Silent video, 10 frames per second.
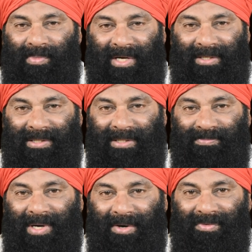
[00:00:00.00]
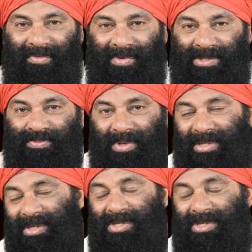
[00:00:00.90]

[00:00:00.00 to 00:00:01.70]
magnetic power will spread